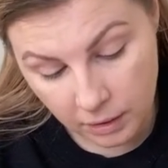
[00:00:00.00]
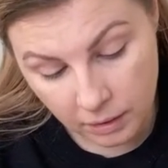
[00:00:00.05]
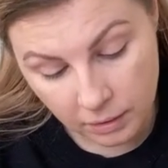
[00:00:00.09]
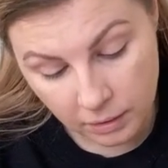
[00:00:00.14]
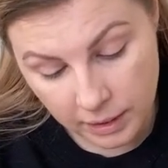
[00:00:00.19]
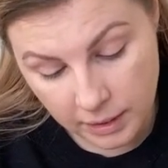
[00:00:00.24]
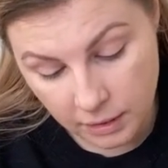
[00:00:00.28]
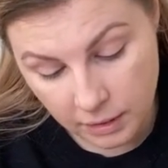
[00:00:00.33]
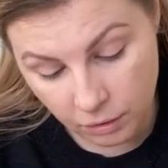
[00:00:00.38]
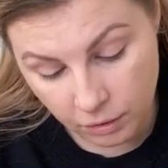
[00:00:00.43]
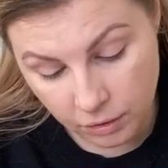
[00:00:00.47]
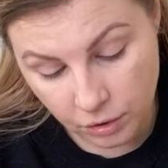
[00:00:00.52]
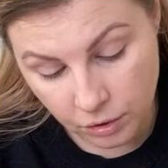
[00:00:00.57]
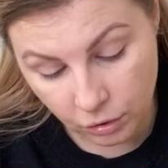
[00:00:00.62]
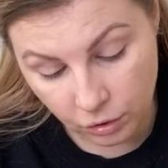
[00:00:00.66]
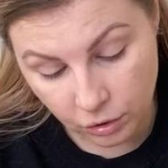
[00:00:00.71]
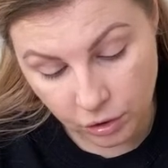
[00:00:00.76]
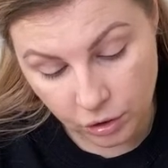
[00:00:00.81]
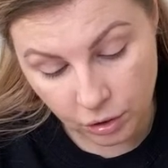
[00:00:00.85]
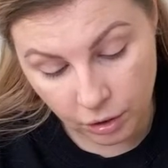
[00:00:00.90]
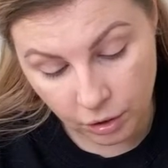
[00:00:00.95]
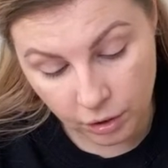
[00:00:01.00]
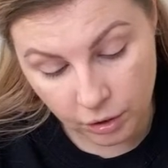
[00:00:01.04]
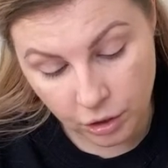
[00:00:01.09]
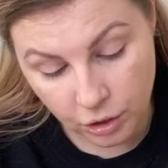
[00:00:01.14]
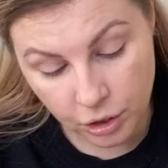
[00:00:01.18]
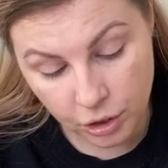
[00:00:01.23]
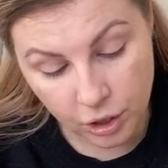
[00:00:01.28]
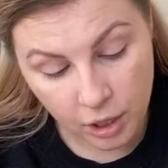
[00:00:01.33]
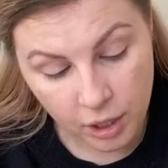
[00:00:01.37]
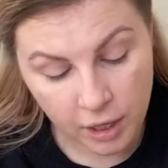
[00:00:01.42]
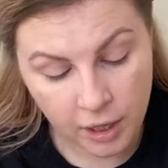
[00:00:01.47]
This looks
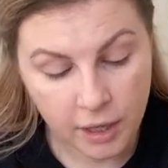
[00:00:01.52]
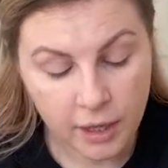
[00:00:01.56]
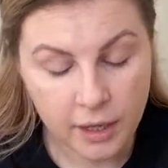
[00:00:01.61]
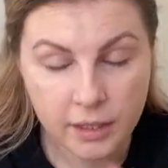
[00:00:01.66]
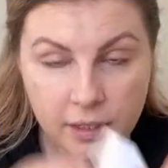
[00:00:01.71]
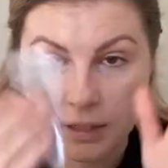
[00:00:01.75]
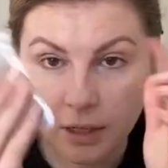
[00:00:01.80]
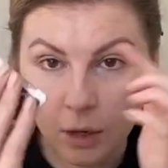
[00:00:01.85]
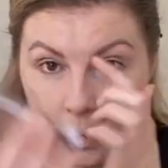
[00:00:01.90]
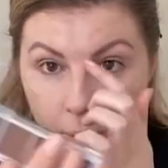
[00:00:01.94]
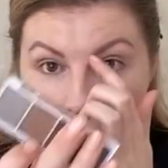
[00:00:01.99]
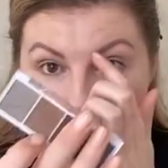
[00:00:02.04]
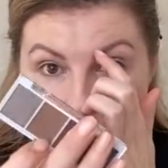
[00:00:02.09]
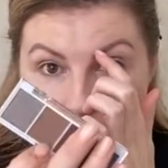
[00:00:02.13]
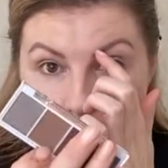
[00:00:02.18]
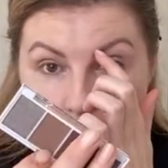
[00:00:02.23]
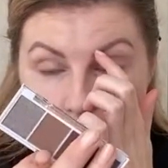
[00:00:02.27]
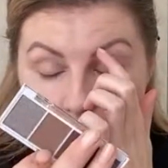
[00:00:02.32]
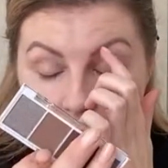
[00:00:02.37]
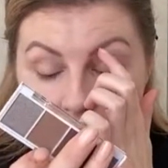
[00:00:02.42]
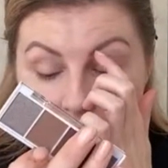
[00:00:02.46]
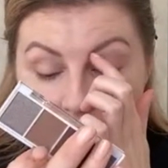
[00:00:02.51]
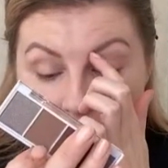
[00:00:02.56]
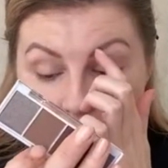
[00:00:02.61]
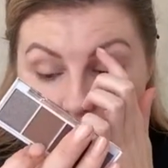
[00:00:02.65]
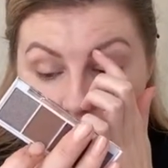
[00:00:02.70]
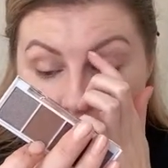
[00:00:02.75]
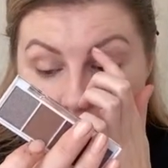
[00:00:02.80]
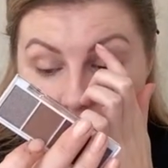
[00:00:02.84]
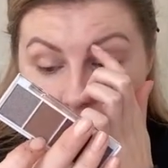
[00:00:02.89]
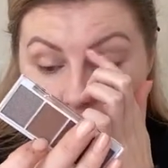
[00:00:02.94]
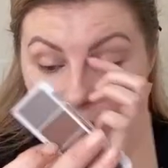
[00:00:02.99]
untouched. So I'm hoping
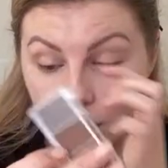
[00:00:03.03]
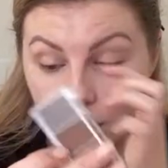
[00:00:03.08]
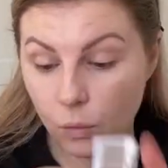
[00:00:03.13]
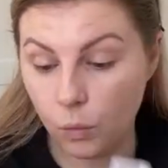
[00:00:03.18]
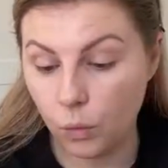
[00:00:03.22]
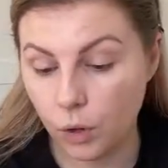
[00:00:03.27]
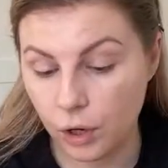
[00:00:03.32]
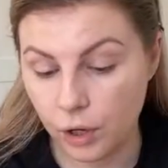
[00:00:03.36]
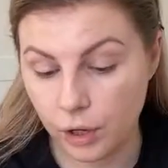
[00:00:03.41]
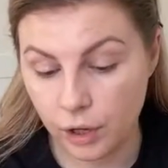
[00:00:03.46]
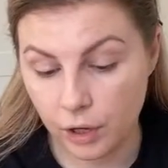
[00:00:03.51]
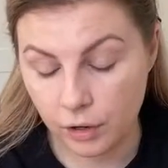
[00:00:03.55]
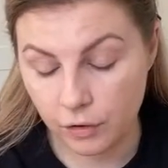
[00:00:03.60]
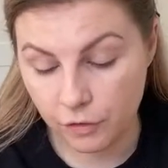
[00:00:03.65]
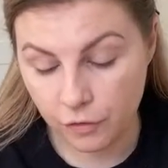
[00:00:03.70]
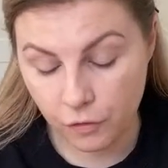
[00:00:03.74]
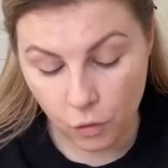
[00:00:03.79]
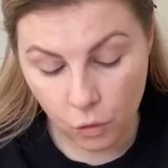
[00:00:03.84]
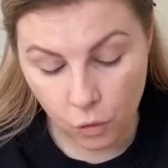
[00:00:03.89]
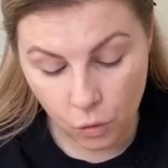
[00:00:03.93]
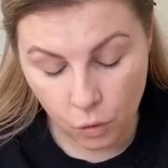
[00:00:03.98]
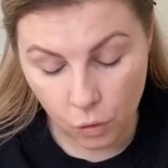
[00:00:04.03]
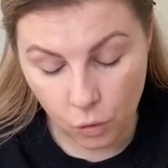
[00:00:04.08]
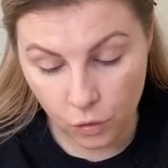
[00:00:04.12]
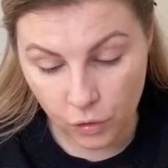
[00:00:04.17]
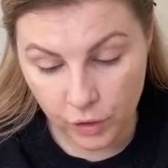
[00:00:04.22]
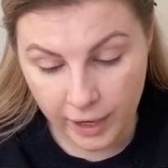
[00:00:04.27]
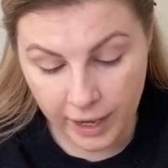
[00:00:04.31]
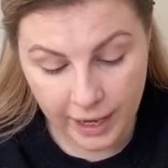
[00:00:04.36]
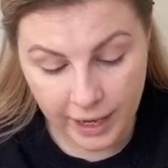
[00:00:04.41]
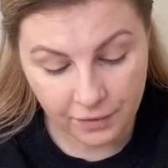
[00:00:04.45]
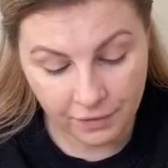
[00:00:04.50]
this is going to work for
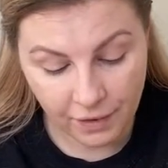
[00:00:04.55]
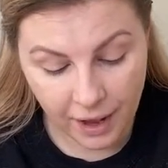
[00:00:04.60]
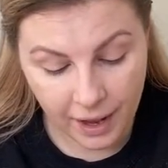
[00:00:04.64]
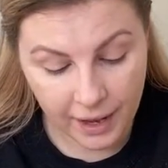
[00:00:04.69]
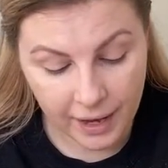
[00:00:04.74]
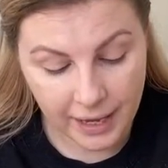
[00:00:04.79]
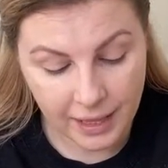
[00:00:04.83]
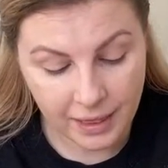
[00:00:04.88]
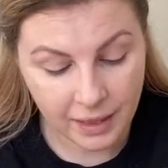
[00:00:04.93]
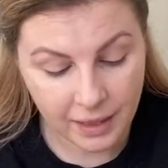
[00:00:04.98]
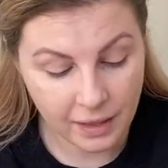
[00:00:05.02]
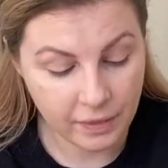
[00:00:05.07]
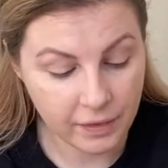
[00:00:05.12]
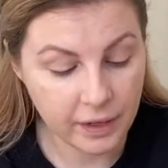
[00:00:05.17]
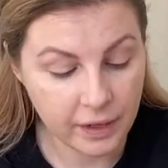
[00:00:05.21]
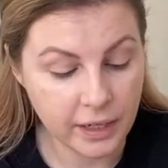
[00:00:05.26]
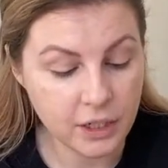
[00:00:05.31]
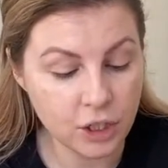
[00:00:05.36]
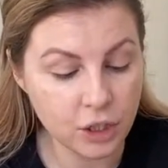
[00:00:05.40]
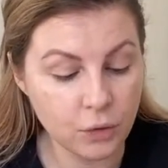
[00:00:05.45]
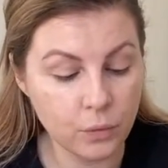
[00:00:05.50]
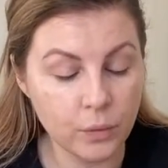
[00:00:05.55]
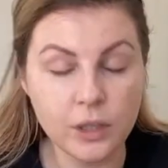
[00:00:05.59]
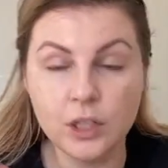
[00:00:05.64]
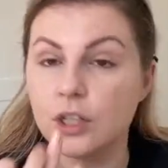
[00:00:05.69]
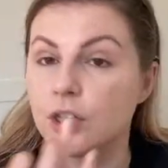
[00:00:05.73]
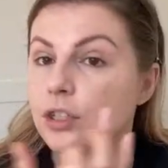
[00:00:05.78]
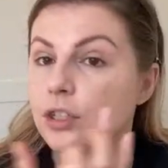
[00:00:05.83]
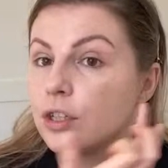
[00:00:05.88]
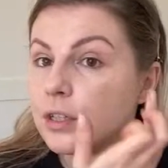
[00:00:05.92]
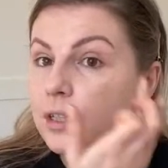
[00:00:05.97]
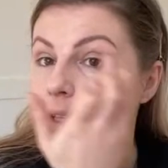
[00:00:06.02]
the kind of eye thing that I do, which
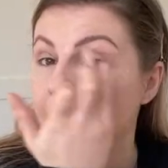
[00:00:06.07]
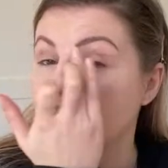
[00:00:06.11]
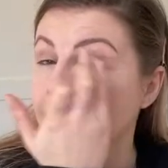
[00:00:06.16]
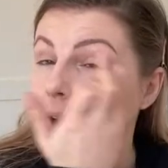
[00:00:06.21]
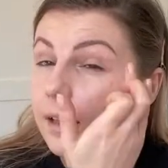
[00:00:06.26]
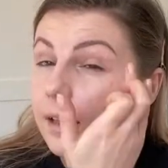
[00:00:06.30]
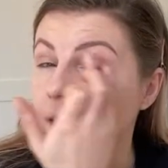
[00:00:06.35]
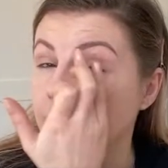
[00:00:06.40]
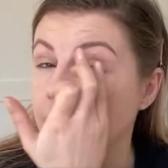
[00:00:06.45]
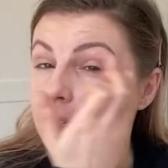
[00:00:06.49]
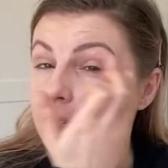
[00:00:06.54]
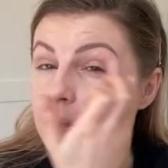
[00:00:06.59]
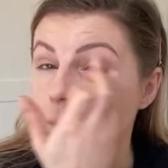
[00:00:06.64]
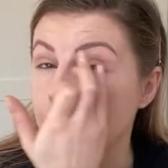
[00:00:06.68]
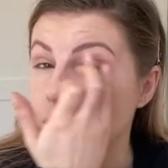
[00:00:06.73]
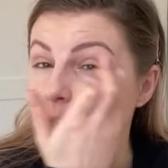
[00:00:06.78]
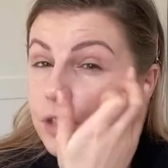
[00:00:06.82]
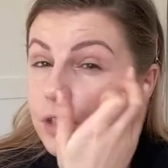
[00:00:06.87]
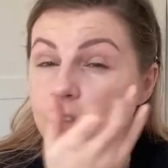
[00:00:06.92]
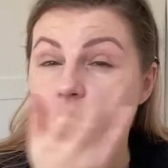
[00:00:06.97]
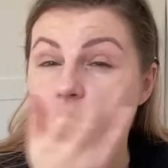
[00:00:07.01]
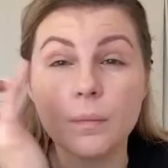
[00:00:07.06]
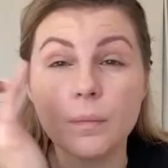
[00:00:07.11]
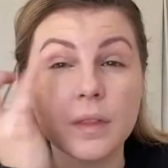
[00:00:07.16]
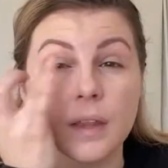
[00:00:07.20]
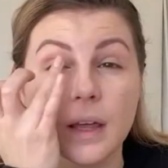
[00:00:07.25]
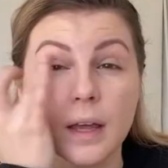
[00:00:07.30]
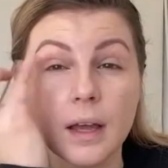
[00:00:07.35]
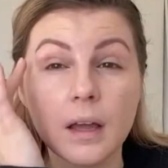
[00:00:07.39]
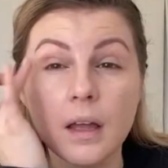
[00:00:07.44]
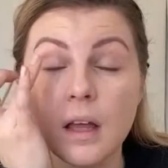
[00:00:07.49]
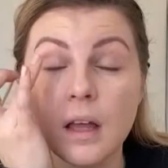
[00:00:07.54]
is just like a little smudge of
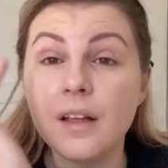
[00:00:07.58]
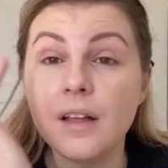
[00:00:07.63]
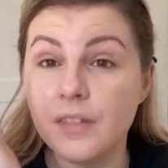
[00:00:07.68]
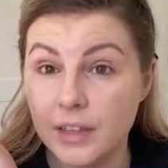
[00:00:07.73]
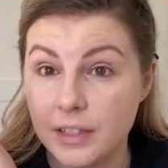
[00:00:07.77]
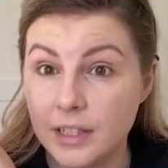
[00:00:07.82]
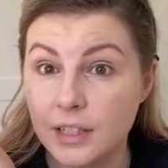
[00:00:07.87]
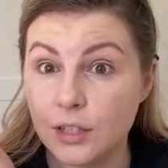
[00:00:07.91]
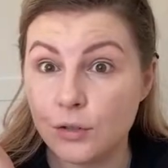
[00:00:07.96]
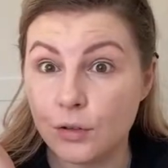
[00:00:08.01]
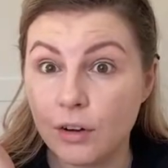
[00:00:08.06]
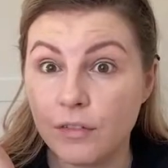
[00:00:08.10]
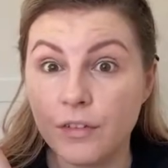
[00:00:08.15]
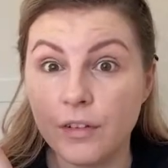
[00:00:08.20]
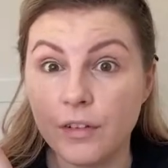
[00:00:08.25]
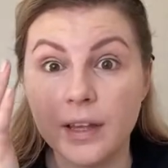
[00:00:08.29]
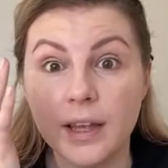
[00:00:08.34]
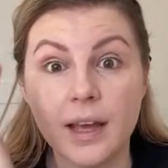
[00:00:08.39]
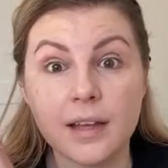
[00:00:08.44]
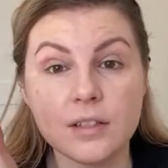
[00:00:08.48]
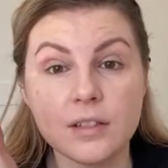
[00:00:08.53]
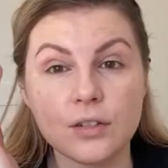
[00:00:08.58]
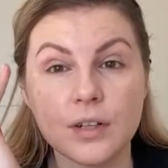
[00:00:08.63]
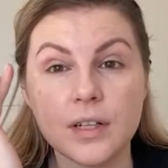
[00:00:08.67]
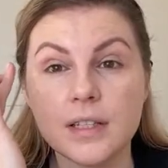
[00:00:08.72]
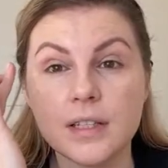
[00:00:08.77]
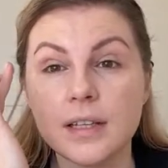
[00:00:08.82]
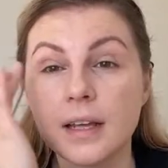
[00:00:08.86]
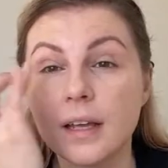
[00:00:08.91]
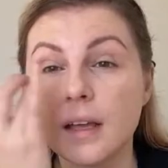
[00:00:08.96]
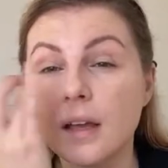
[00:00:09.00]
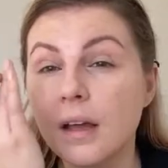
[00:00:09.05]
something. This is truffle. Yes,
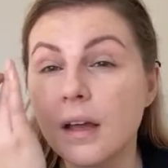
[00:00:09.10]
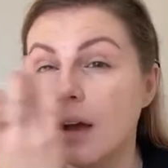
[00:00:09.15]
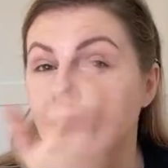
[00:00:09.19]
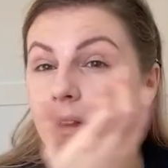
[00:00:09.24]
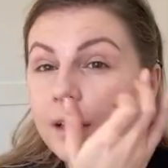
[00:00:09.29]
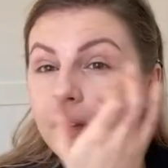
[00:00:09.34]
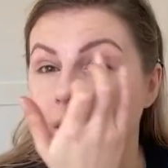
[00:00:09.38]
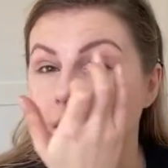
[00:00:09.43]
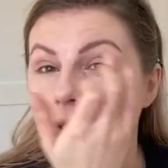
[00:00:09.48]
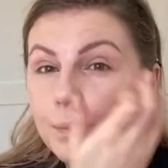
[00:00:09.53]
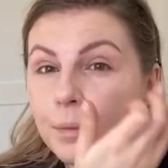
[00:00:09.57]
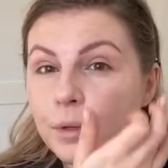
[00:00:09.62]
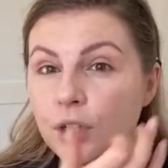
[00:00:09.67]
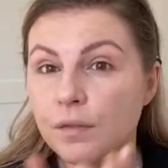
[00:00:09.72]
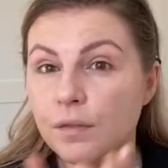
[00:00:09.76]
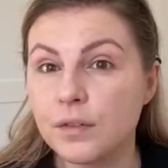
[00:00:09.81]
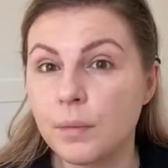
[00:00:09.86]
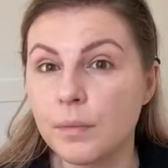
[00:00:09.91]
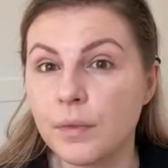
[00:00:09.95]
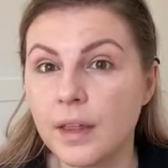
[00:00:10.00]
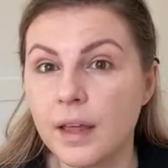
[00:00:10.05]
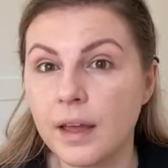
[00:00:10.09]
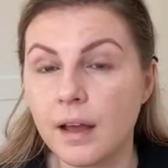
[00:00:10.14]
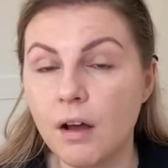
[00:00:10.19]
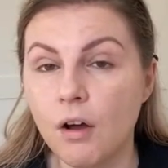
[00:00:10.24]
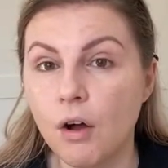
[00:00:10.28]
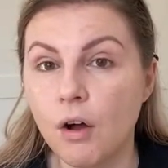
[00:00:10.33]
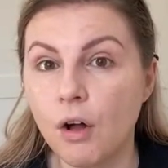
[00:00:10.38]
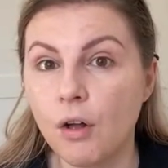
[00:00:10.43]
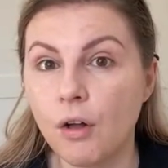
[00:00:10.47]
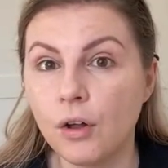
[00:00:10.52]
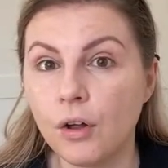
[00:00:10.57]
Tracy little smudge of something
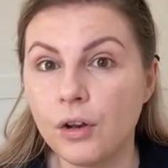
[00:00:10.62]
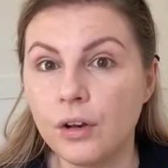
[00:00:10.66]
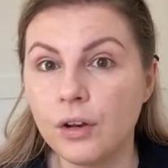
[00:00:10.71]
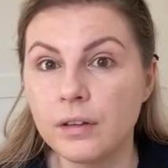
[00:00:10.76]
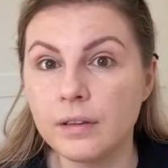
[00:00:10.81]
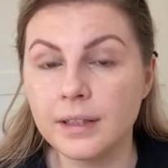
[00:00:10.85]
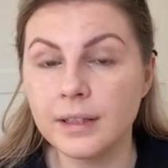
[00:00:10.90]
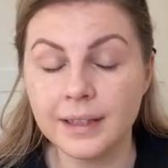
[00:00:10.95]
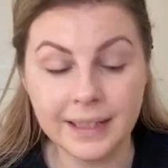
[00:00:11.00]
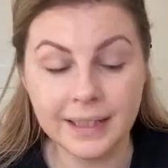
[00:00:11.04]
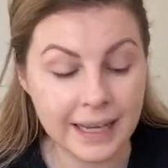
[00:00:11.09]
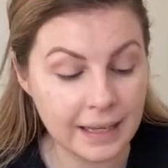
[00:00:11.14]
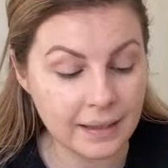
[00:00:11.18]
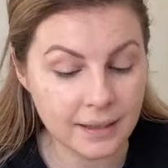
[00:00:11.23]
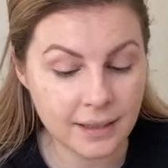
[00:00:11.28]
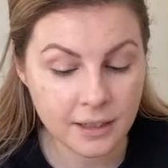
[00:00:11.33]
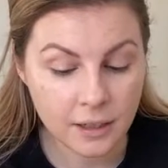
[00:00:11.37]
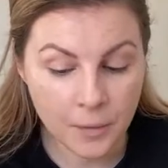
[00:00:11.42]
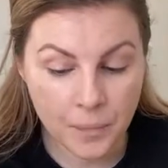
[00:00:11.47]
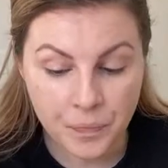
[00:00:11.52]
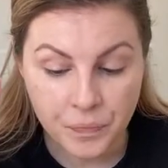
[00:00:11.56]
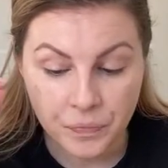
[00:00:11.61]
on the lids.